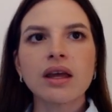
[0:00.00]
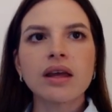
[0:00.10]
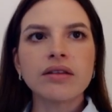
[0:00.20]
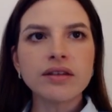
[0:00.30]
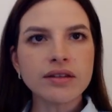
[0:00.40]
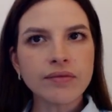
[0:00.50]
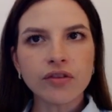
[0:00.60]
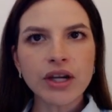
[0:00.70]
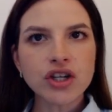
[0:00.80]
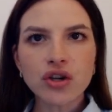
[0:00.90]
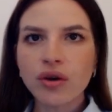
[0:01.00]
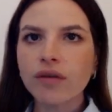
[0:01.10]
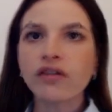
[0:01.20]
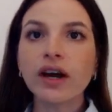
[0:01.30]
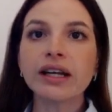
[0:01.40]
This is information you can
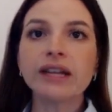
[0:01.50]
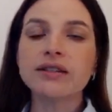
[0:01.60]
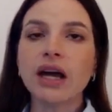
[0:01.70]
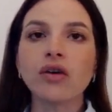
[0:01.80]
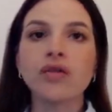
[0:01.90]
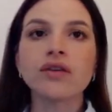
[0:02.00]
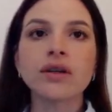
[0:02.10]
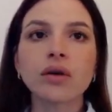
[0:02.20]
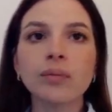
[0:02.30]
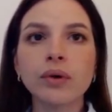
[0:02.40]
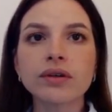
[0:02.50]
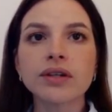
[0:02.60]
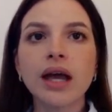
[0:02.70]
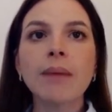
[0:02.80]
find inside your physical books,